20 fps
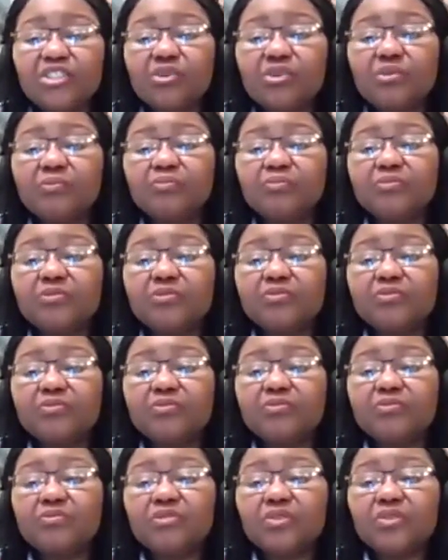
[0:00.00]
You know.
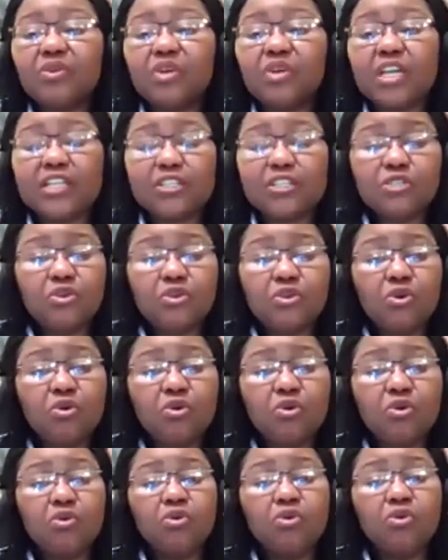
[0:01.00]
Okay,
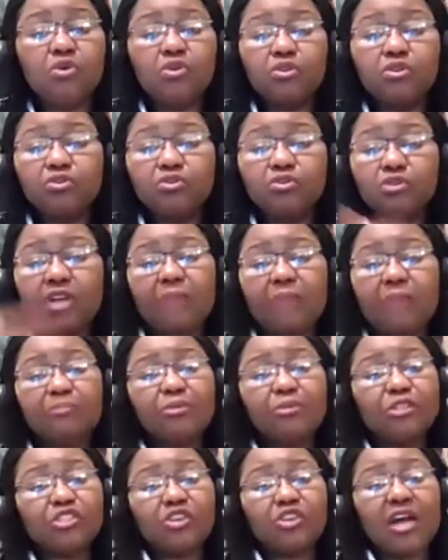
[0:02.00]
so you can
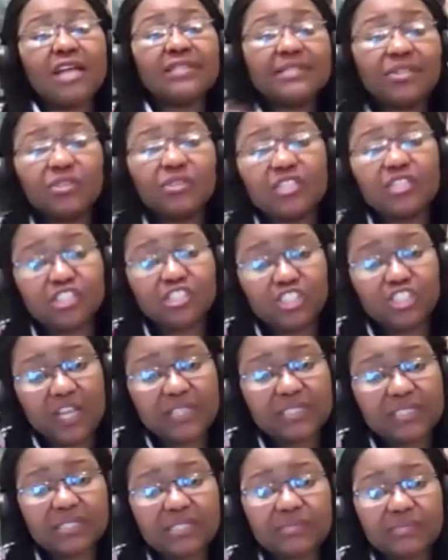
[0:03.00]
put your answer on the
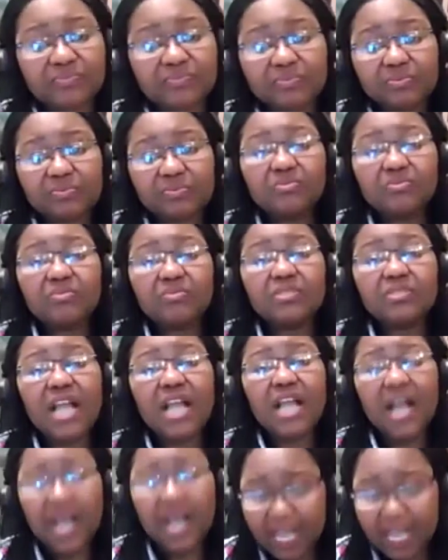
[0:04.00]
chat.
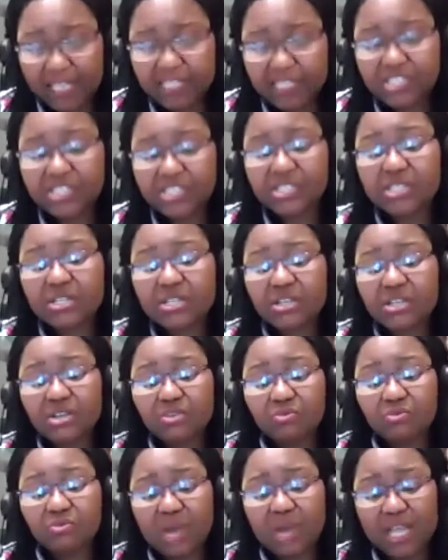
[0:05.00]
And
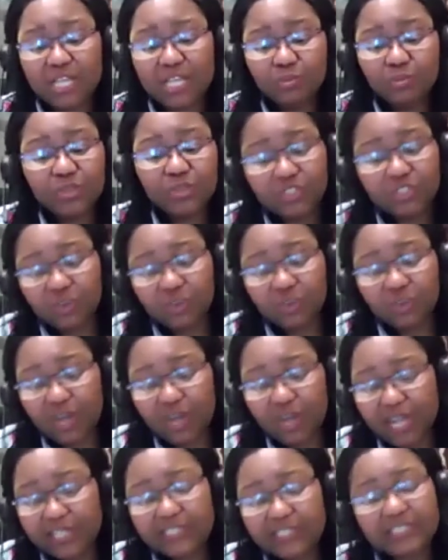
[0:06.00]
while you put
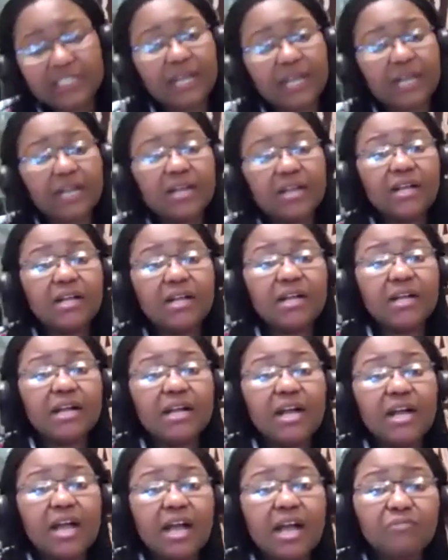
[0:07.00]
your answer,
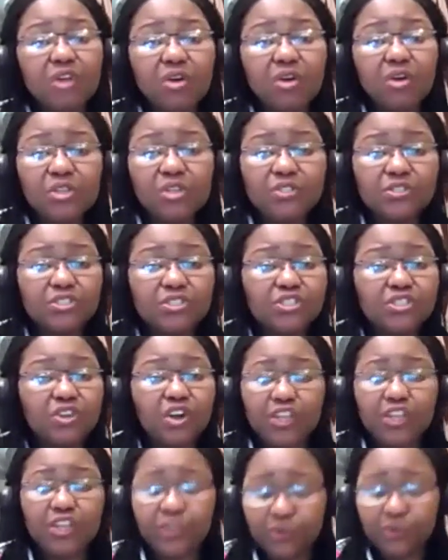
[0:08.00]
I'm not going to
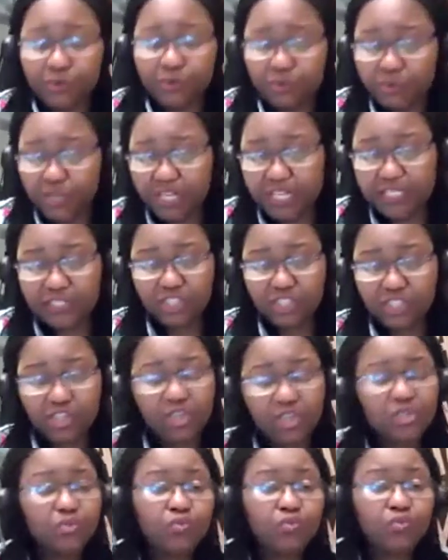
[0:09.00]
shock you,
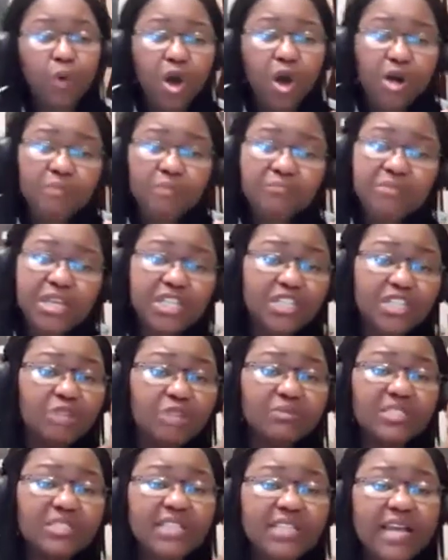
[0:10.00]
it's just 1
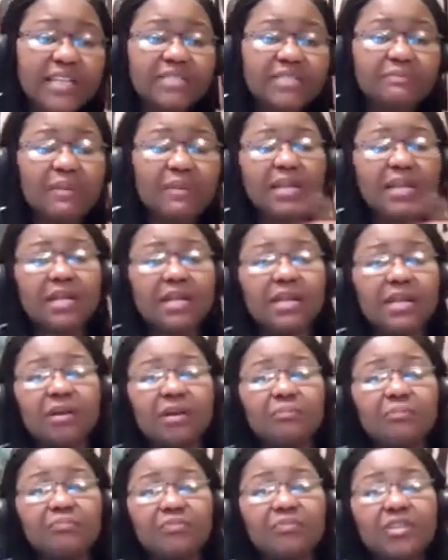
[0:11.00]
medium-sized
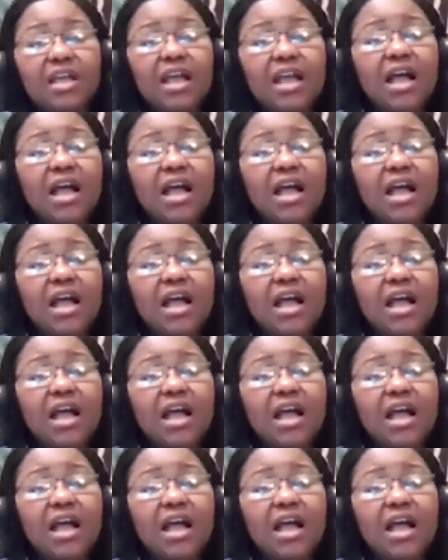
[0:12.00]
banana.